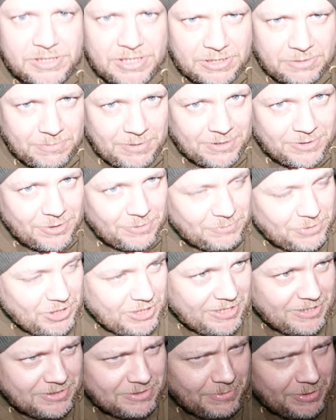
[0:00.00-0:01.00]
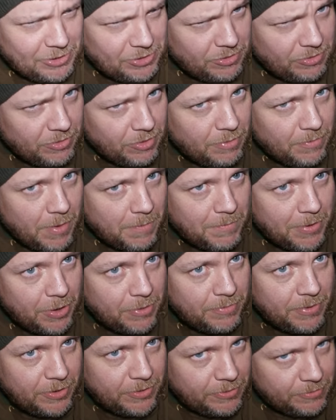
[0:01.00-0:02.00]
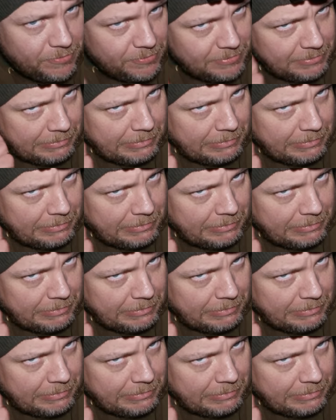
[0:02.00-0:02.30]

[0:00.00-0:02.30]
says me as I'm checking to make sure I've got my mobile,